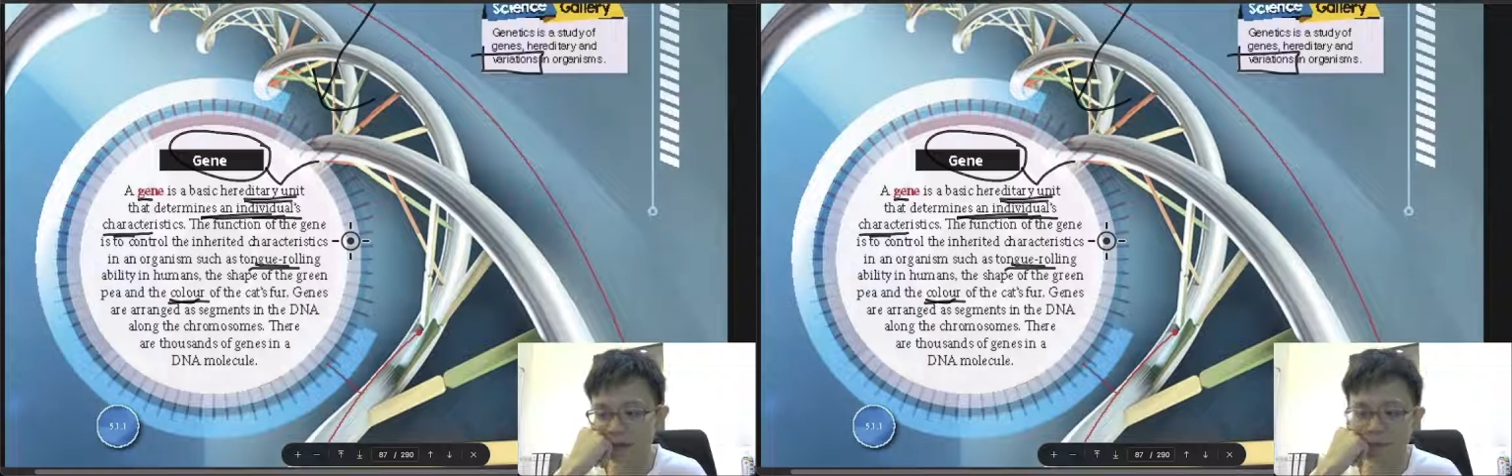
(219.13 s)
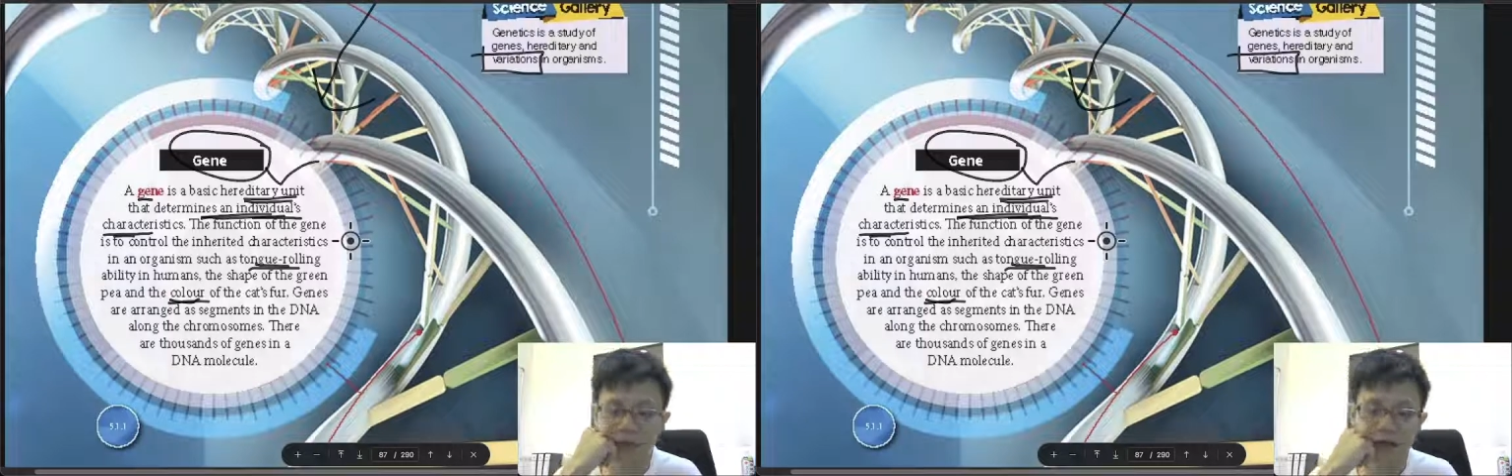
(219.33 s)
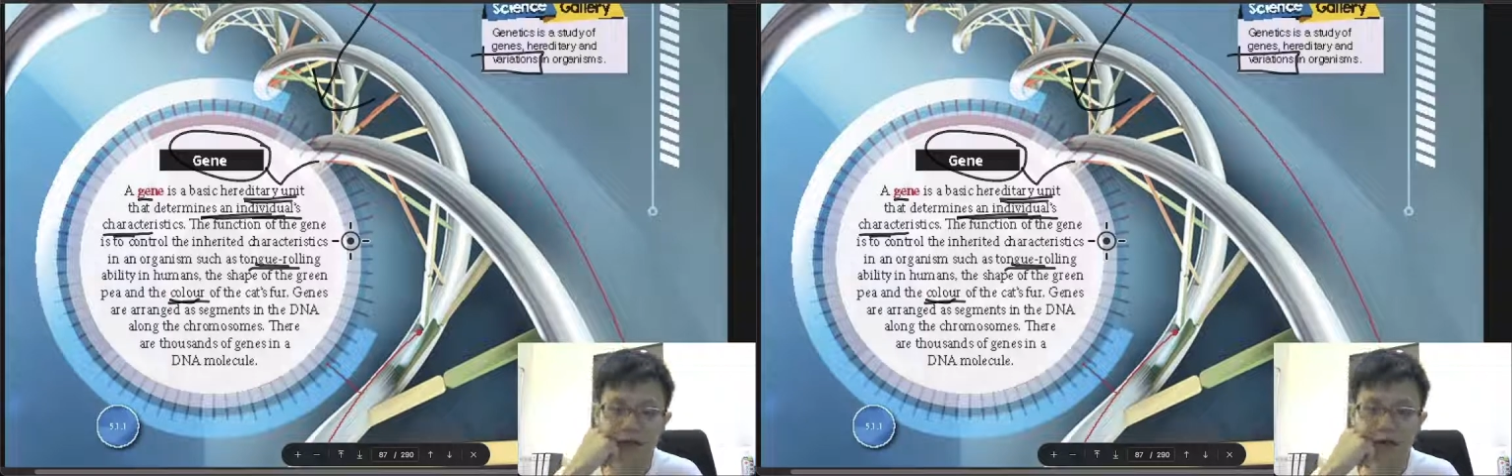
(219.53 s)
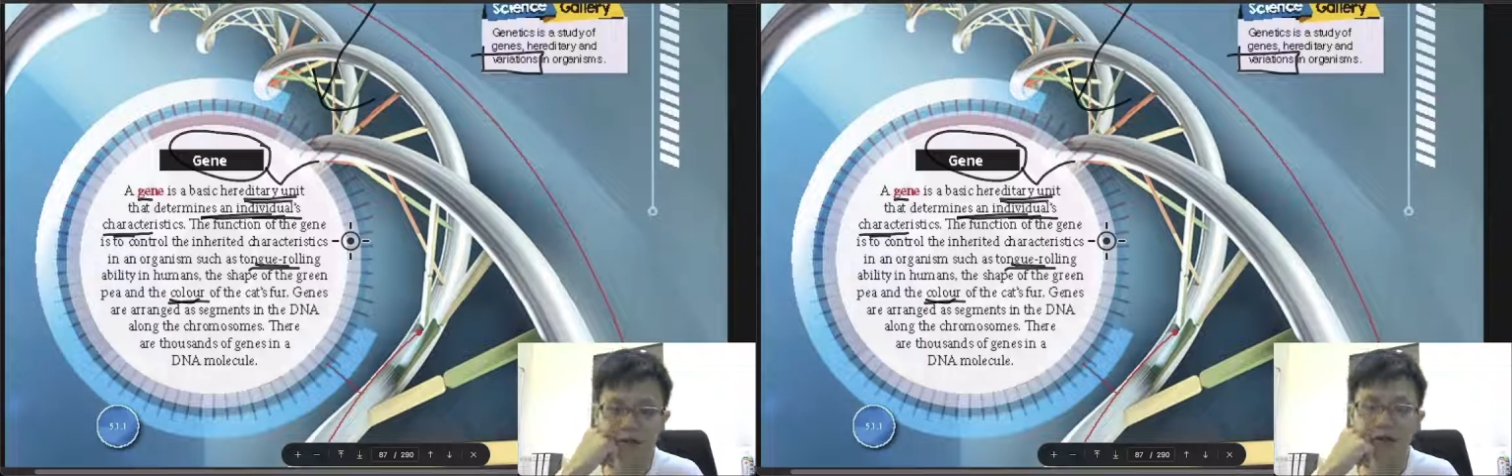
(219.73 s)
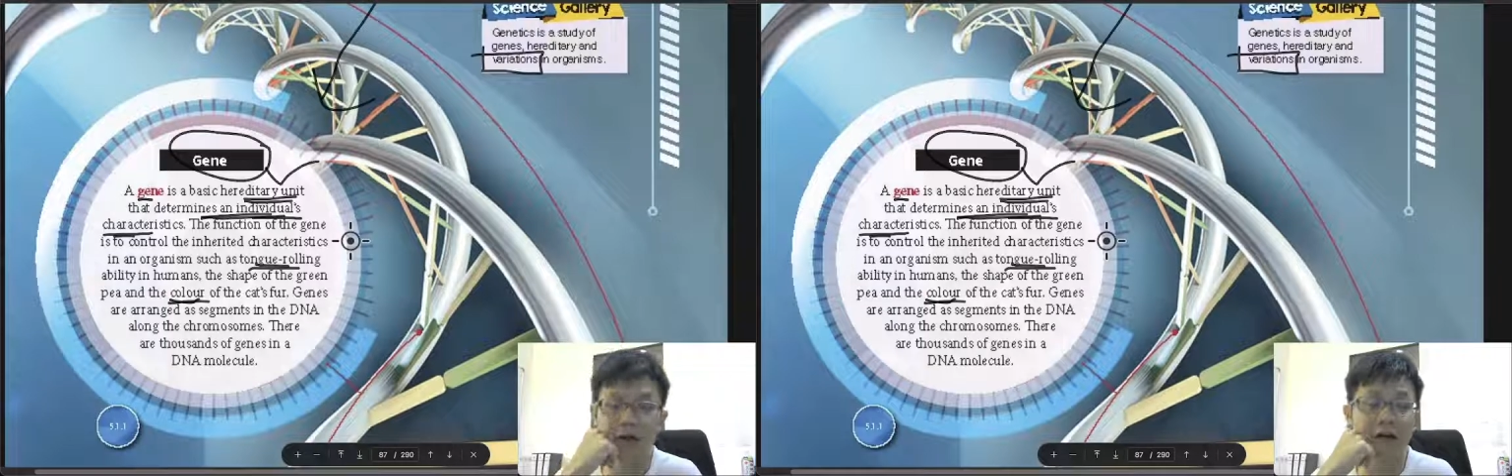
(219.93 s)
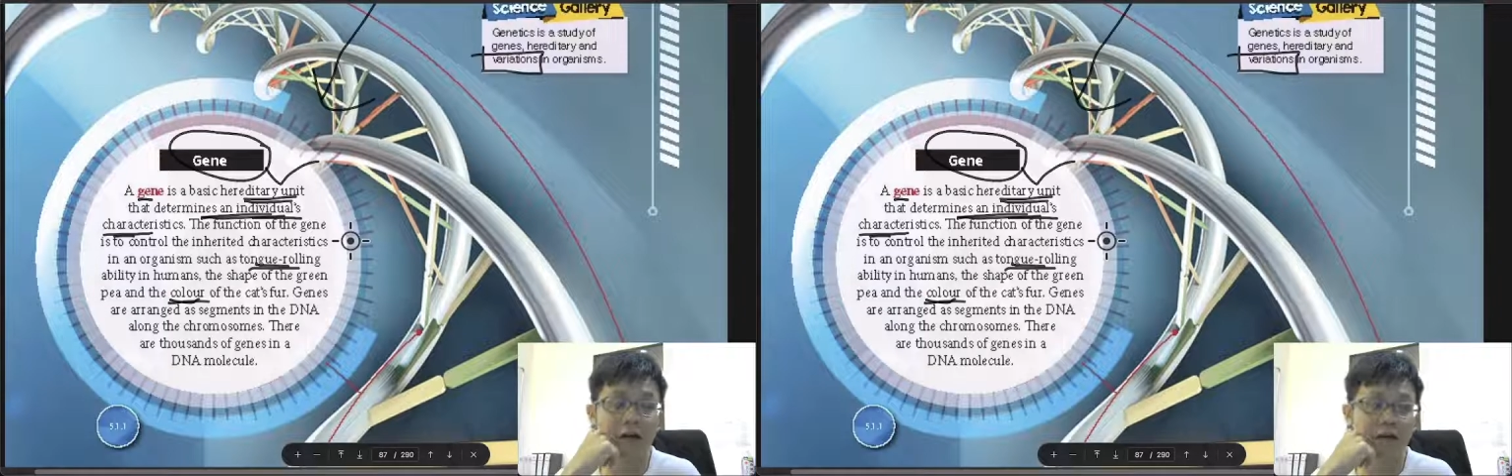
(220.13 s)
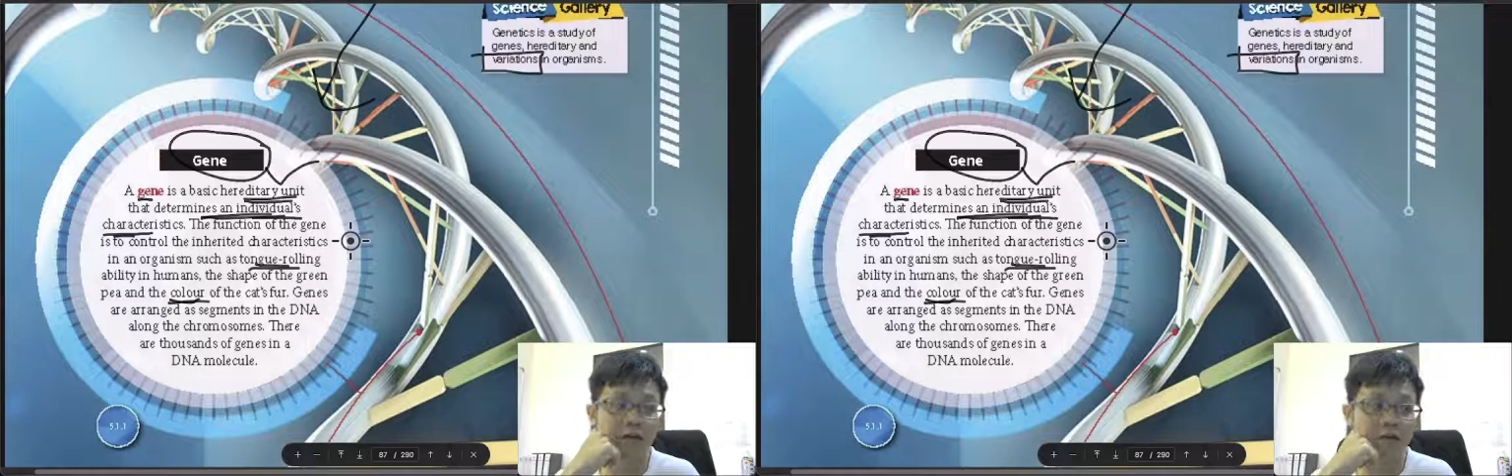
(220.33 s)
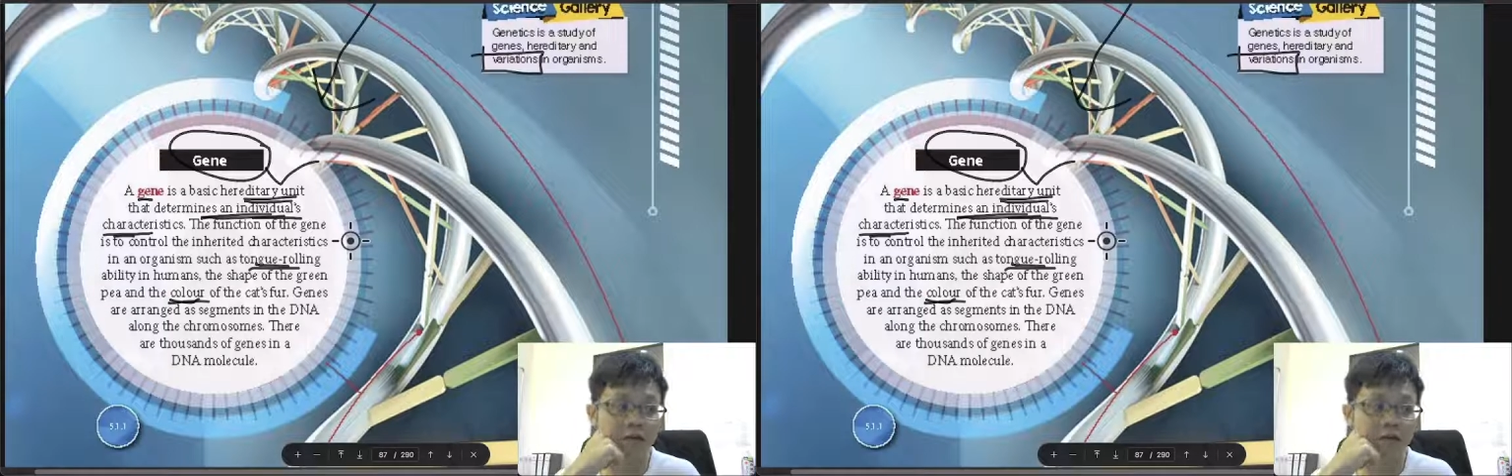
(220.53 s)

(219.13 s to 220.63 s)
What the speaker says: because of